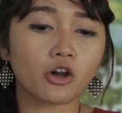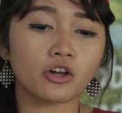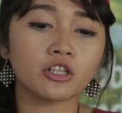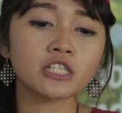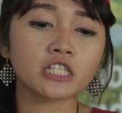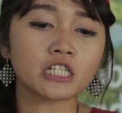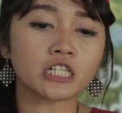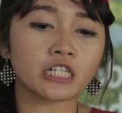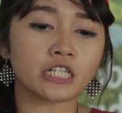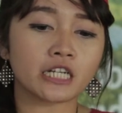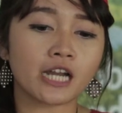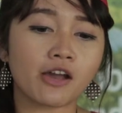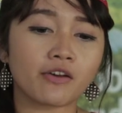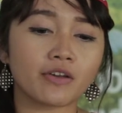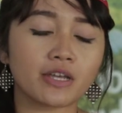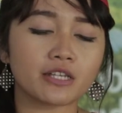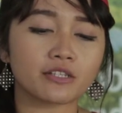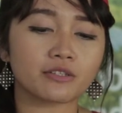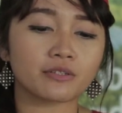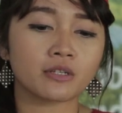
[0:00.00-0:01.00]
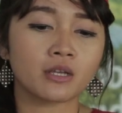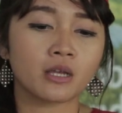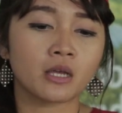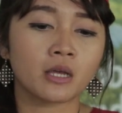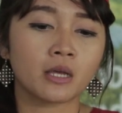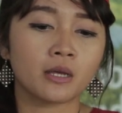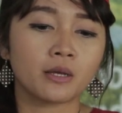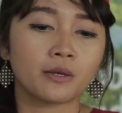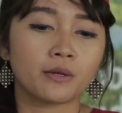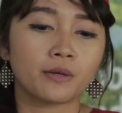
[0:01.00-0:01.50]
concern now is
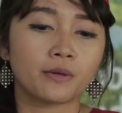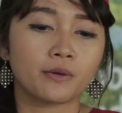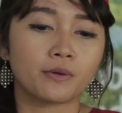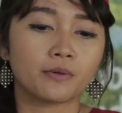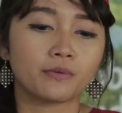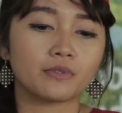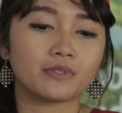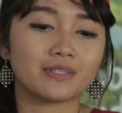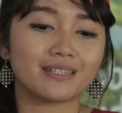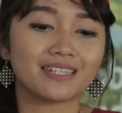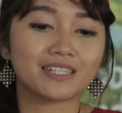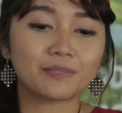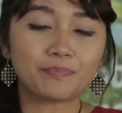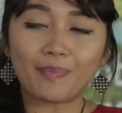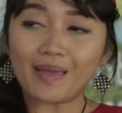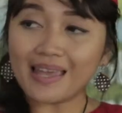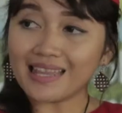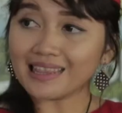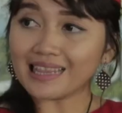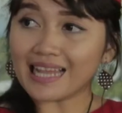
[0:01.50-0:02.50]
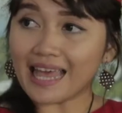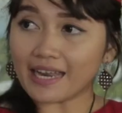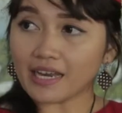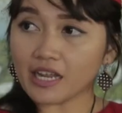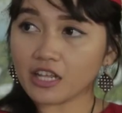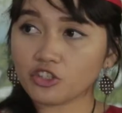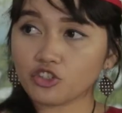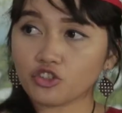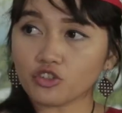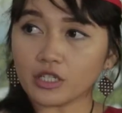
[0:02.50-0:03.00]
this
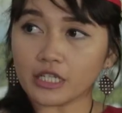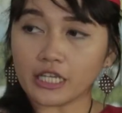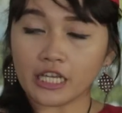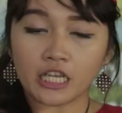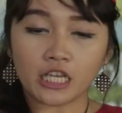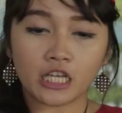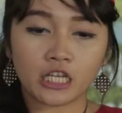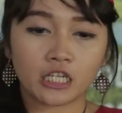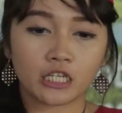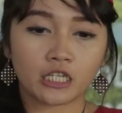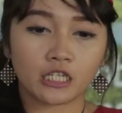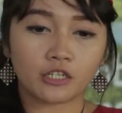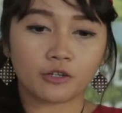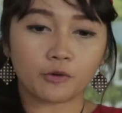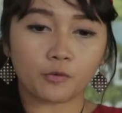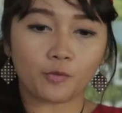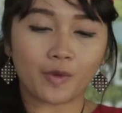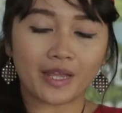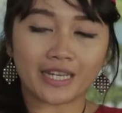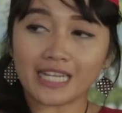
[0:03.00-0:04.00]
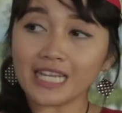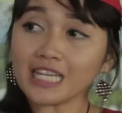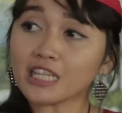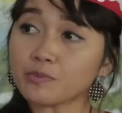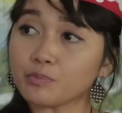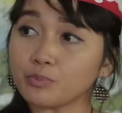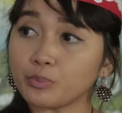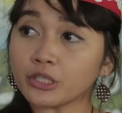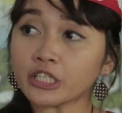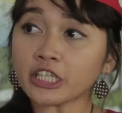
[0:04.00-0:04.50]
peatland actually, when
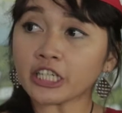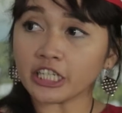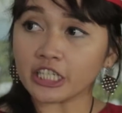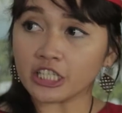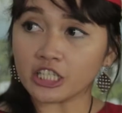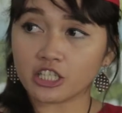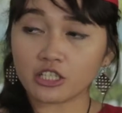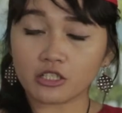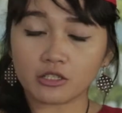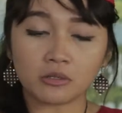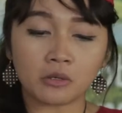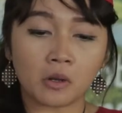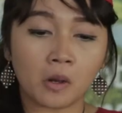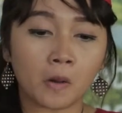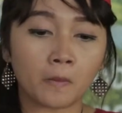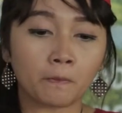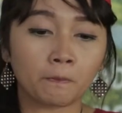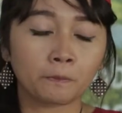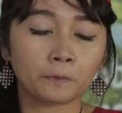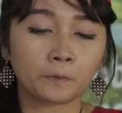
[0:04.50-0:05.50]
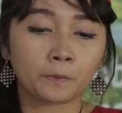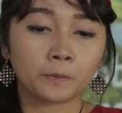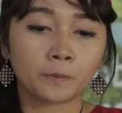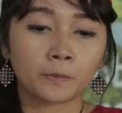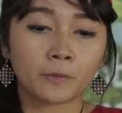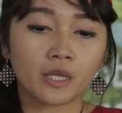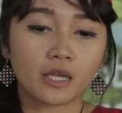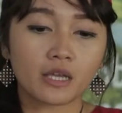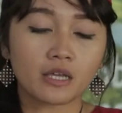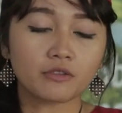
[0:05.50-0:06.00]
it burns, you know,
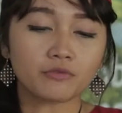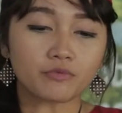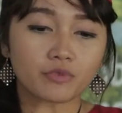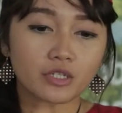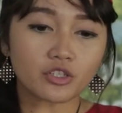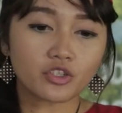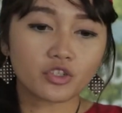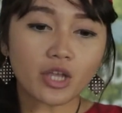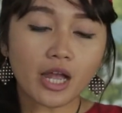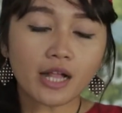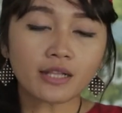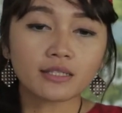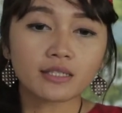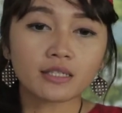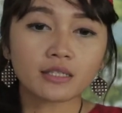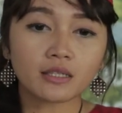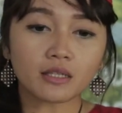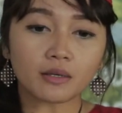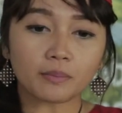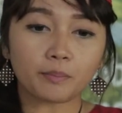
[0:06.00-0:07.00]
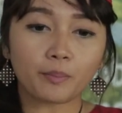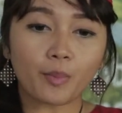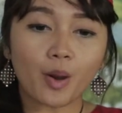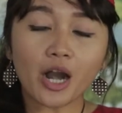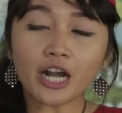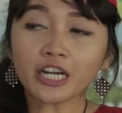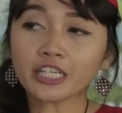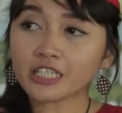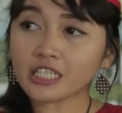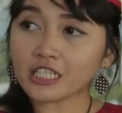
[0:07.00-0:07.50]
it resulted the
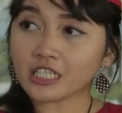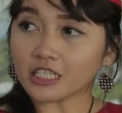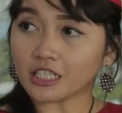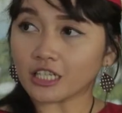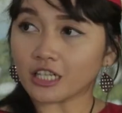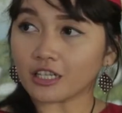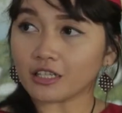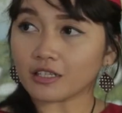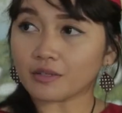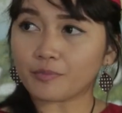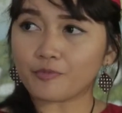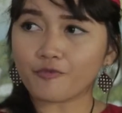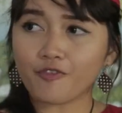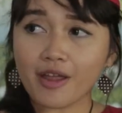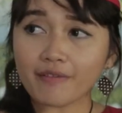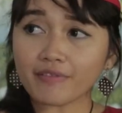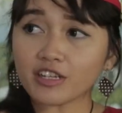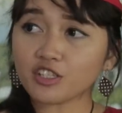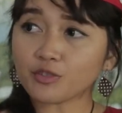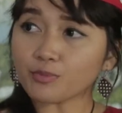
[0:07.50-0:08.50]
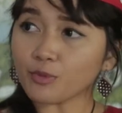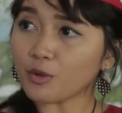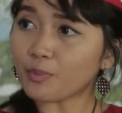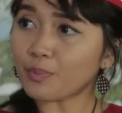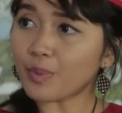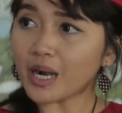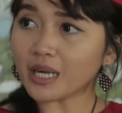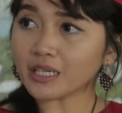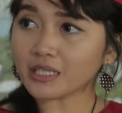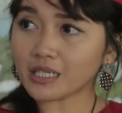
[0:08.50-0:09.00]
particle, a very small
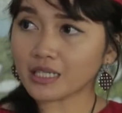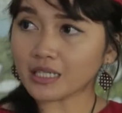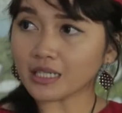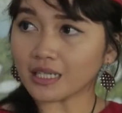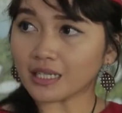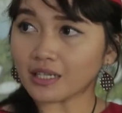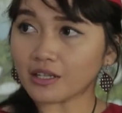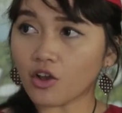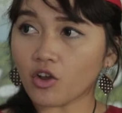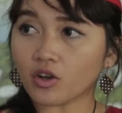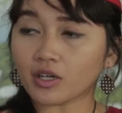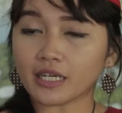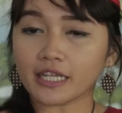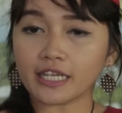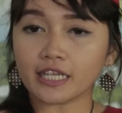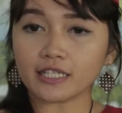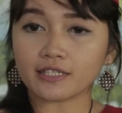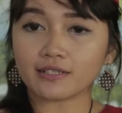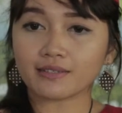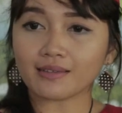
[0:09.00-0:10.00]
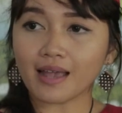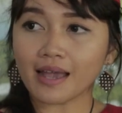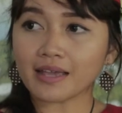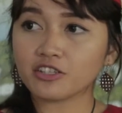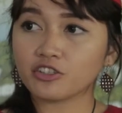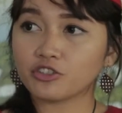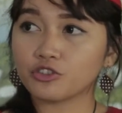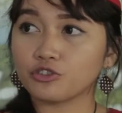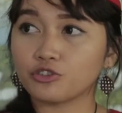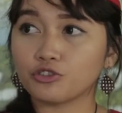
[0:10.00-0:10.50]
particle, only
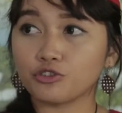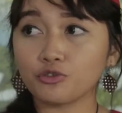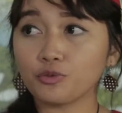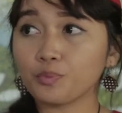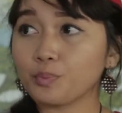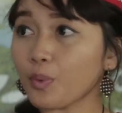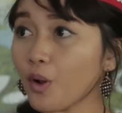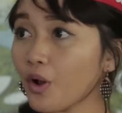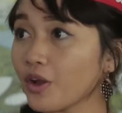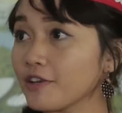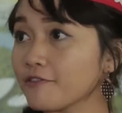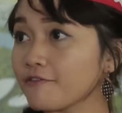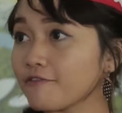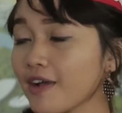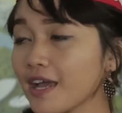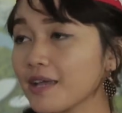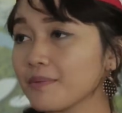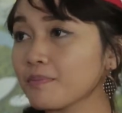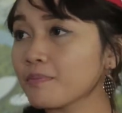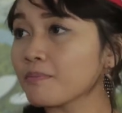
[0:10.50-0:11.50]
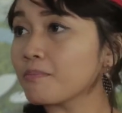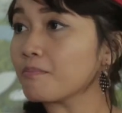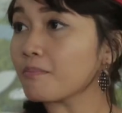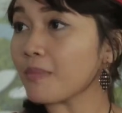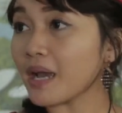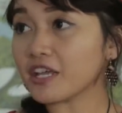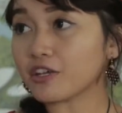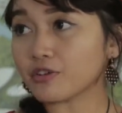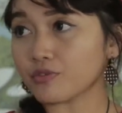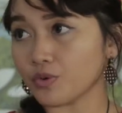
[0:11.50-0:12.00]
size 2.5
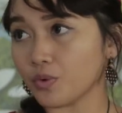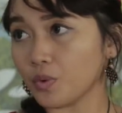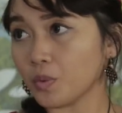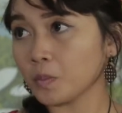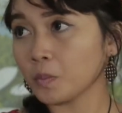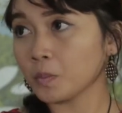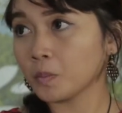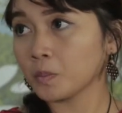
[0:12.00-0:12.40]
micron.